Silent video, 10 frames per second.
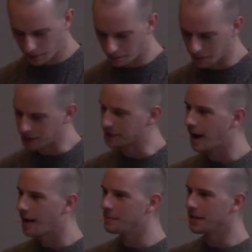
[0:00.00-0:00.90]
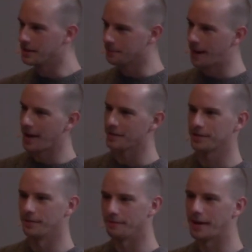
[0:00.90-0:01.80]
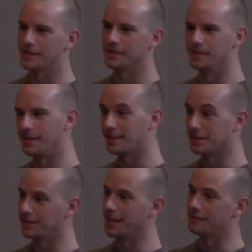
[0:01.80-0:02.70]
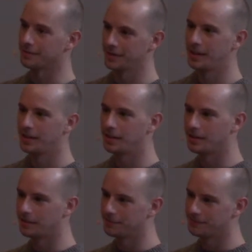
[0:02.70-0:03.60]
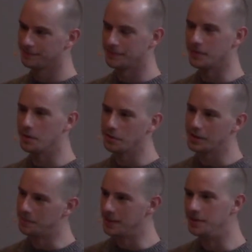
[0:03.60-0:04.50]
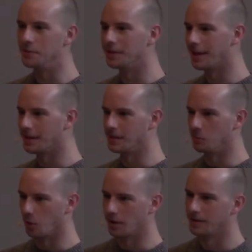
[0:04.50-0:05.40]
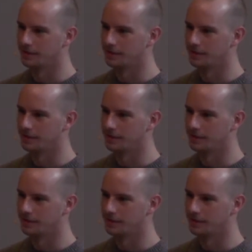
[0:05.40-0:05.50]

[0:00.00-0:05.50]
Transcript: But the time that has passed suffices. That's enough. You don't need to be doing that anymore.